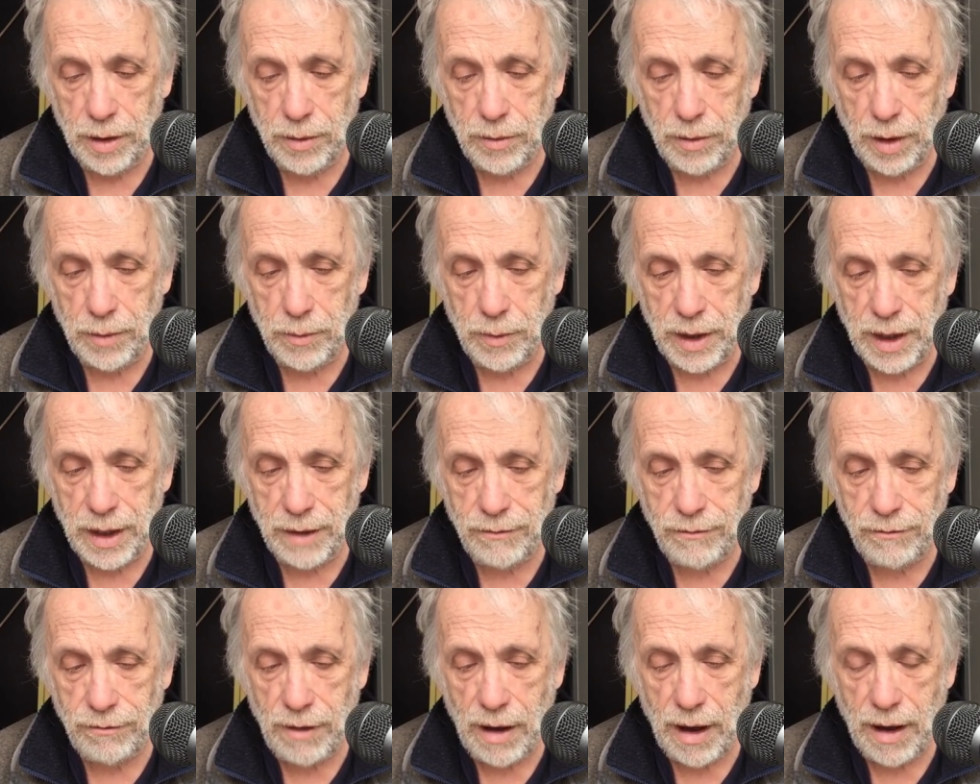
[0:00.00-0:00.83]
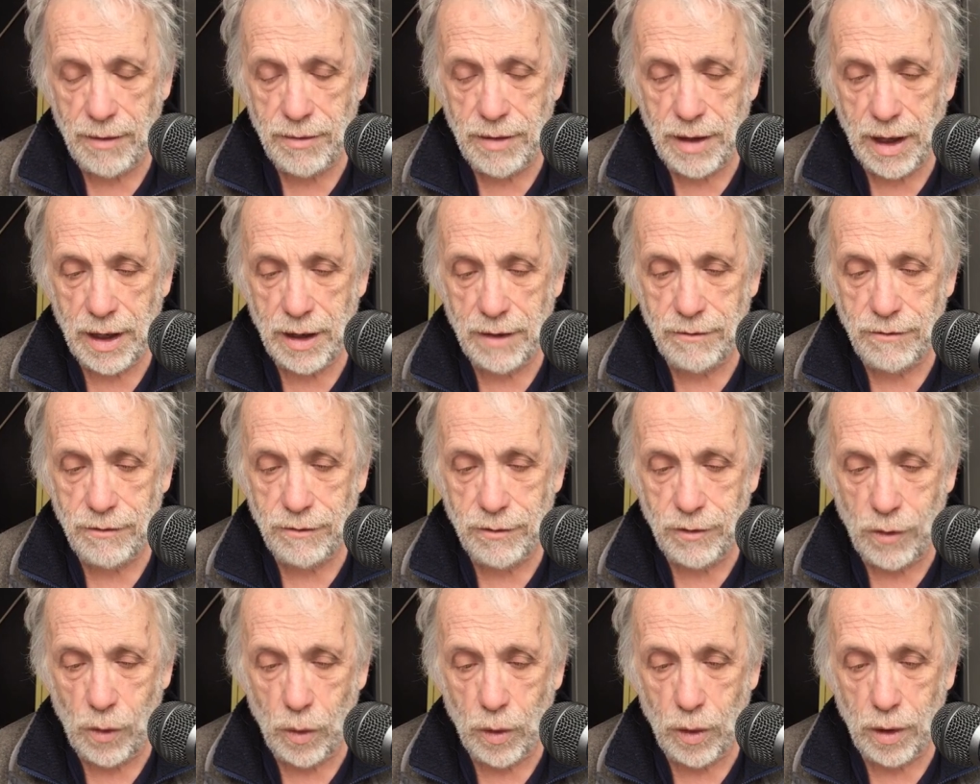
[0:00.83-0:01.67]
And we don't know
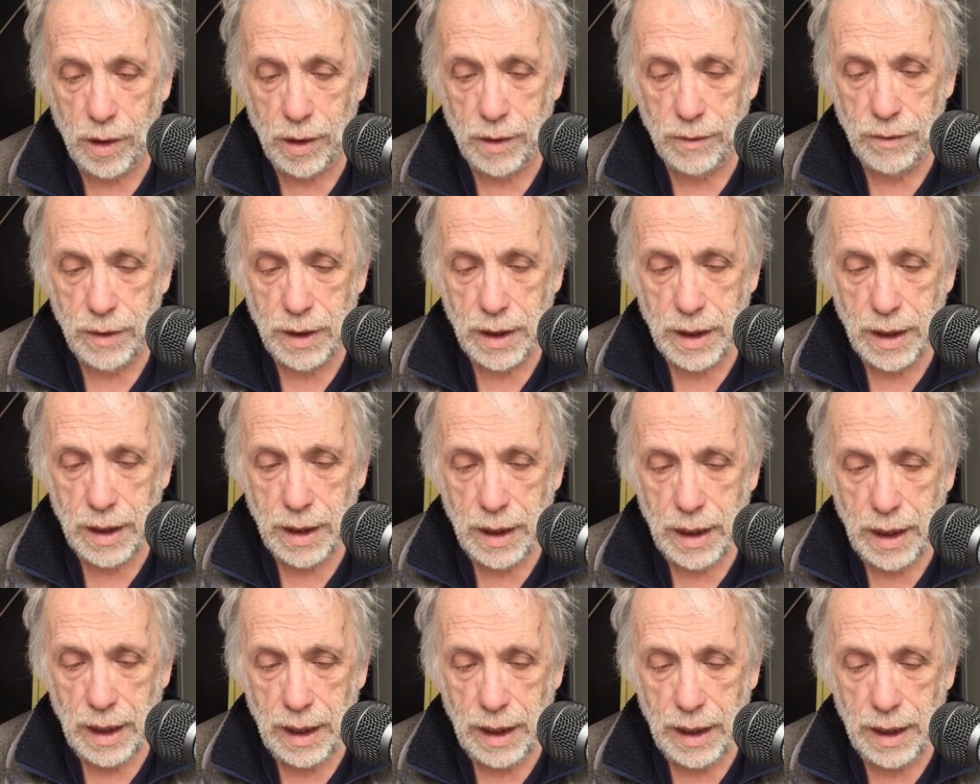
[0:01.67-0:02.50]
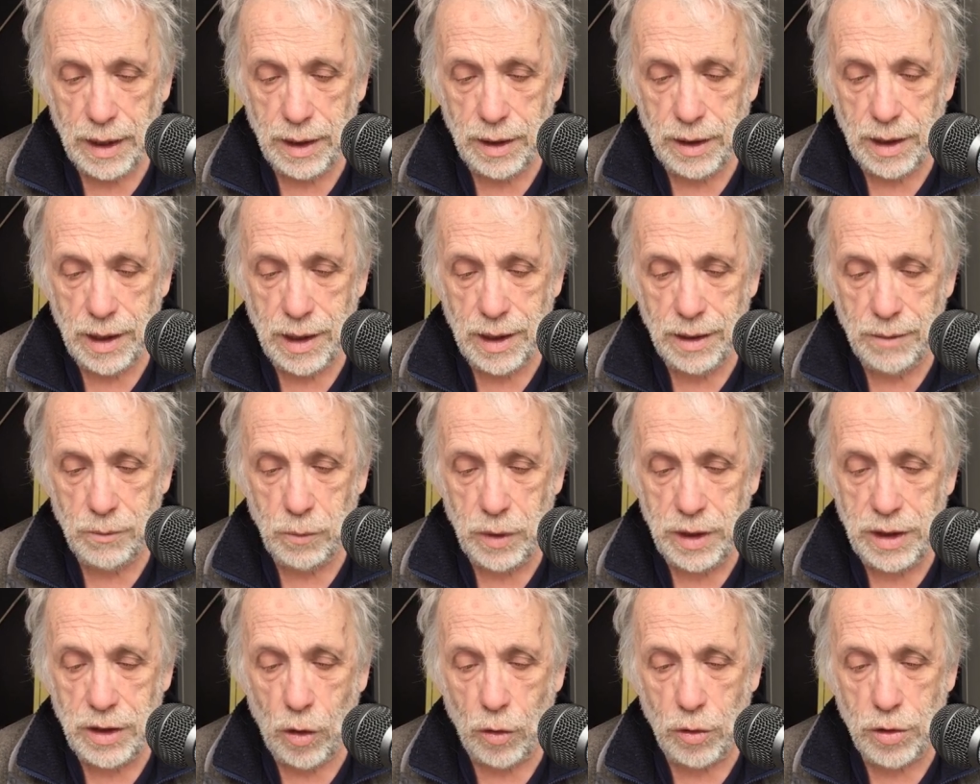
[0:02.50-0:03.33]
now whether these are
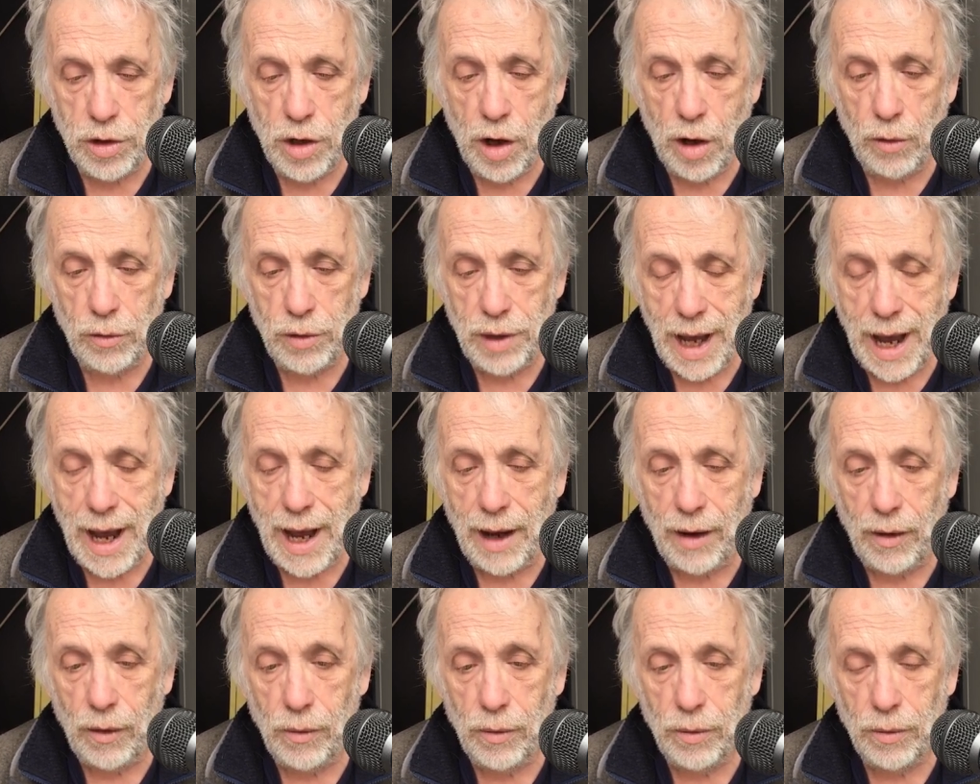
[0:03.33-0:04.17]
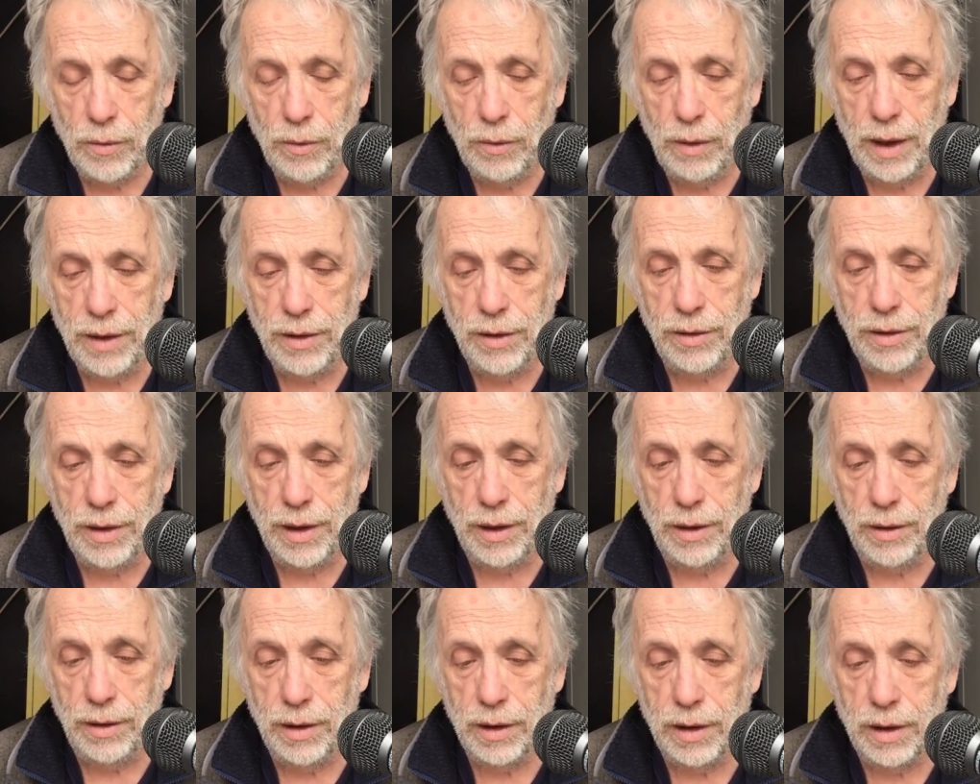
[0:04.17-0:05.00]
split, and we can get a club
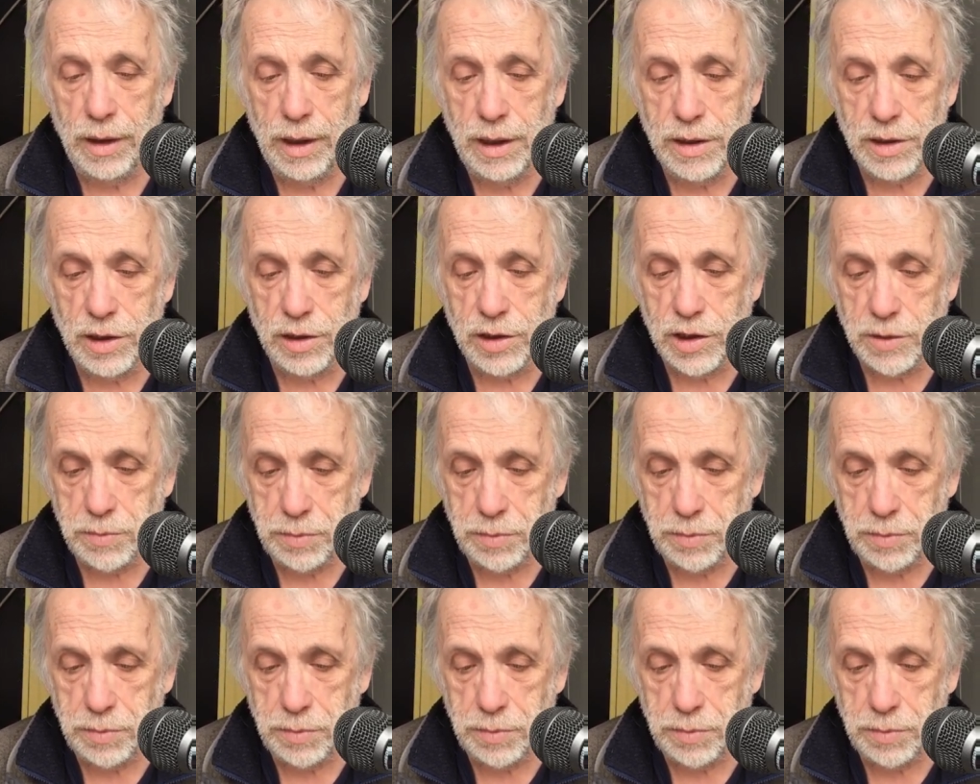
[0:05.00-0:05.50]
trick here,